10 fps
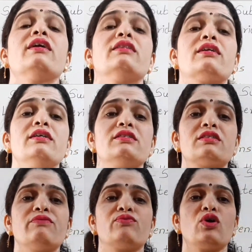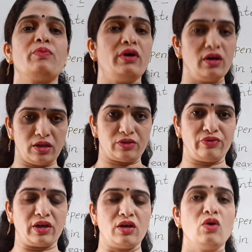the concept of
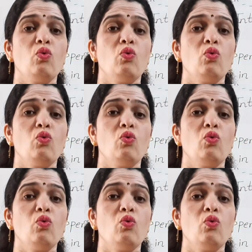earthquake.